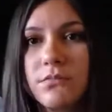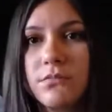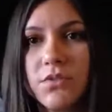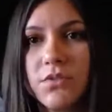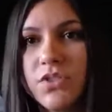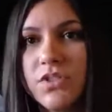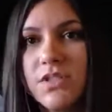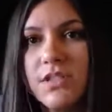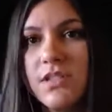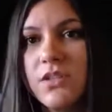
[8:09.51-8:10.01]

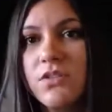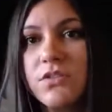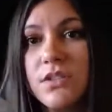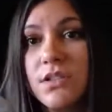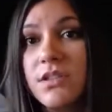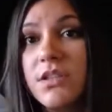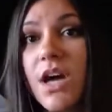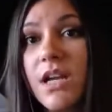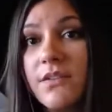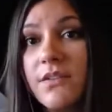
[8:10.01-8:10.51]
just there's a
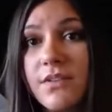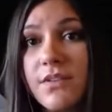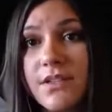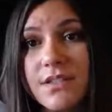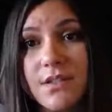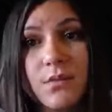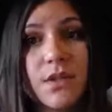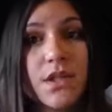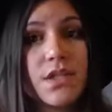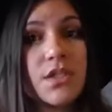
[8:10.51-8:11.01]
lot of
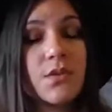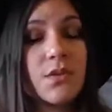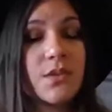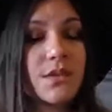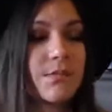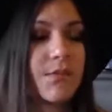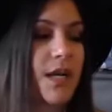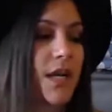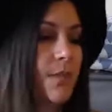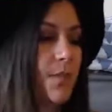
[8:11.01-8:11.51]
things that we can do
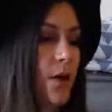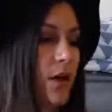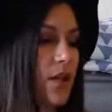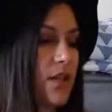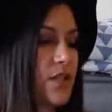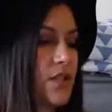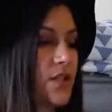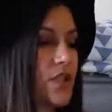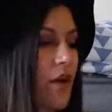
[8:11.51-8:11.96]
as makeup artists.